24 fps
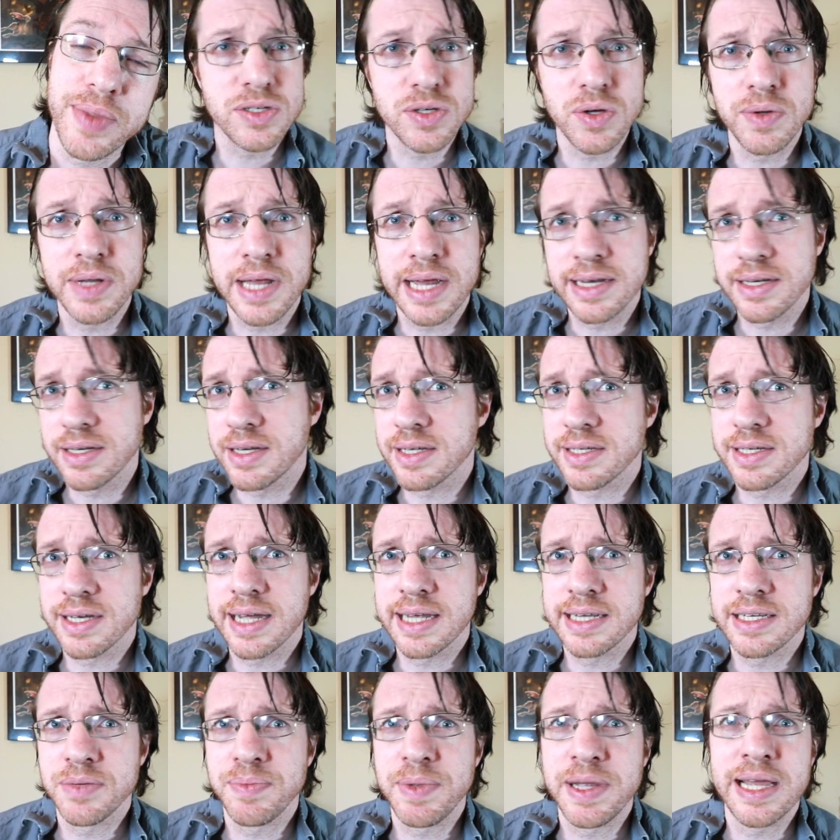so that doesn't
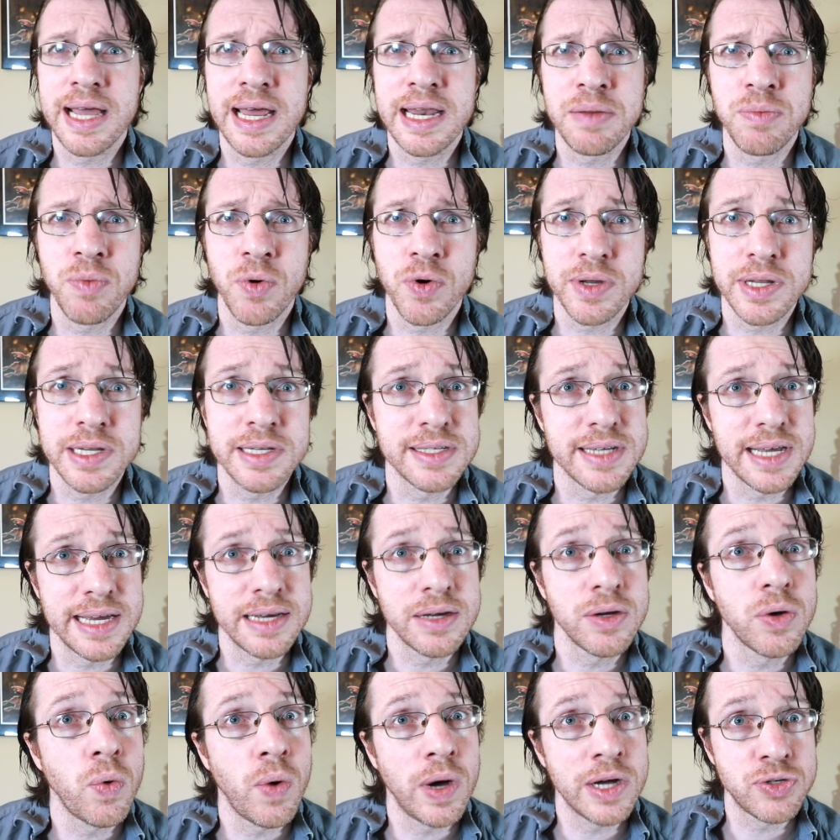get to be any more than,
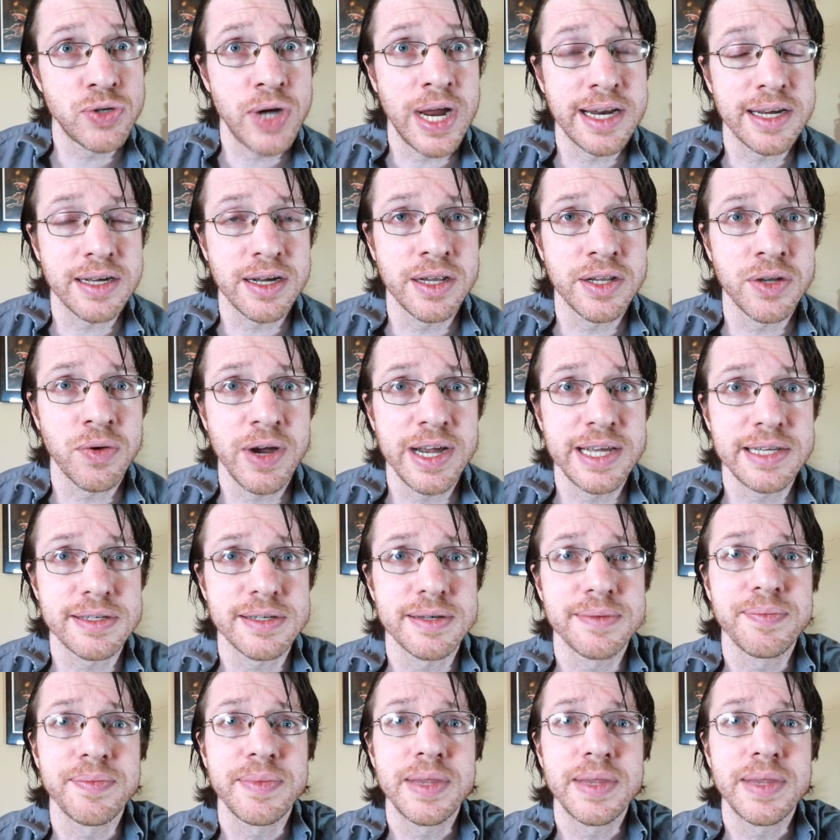say, quadratic on the right.